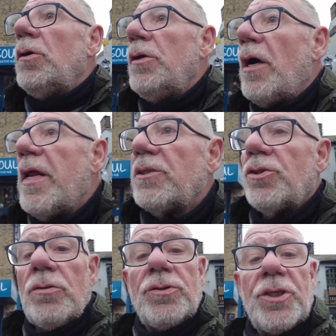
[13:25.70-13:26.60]
Now next
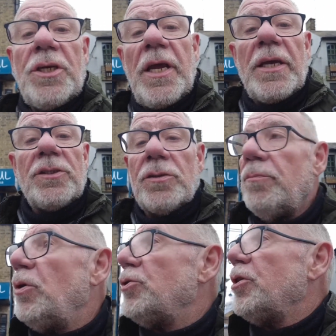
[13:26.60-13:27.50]
to St. Neots
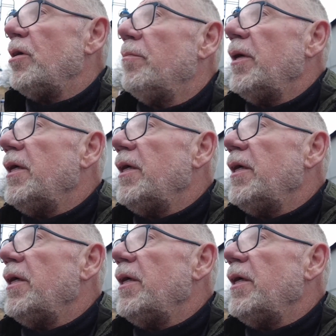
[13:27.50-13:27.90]
Museum